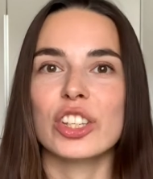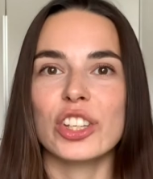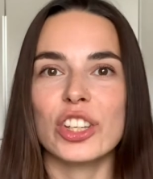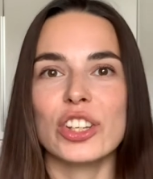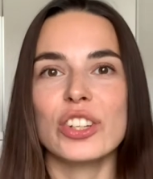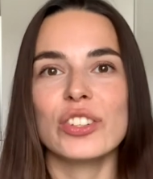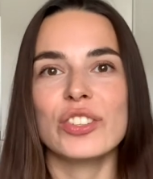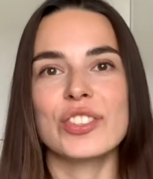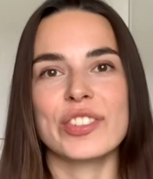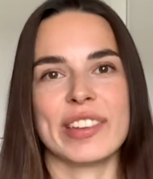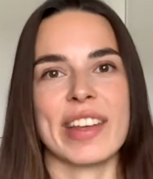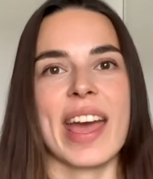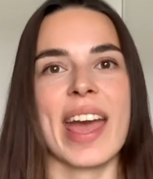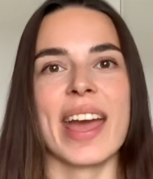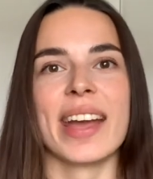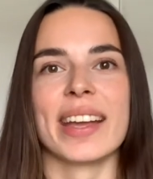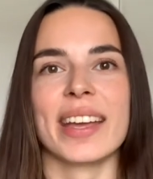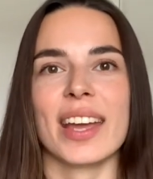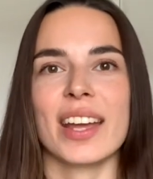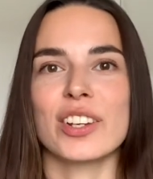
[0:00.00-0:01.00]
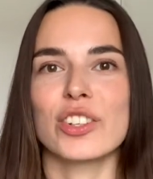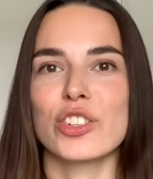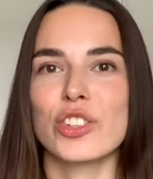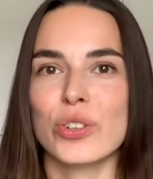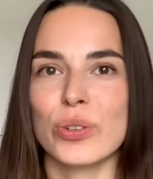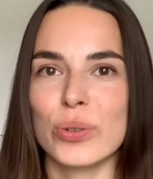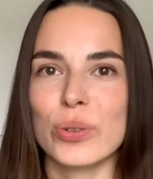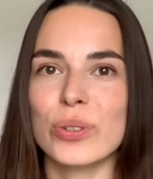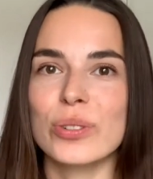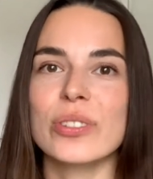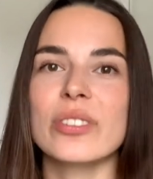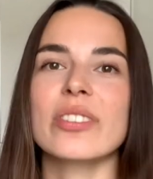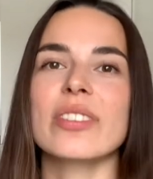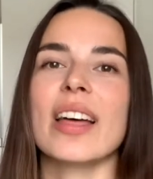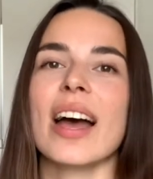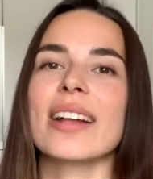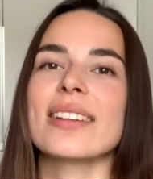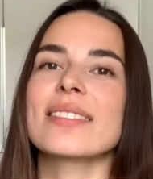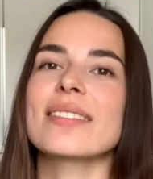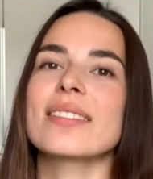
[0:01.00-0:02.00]
good tech and tools
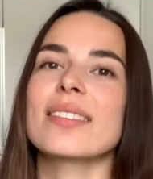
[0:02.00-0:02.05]
that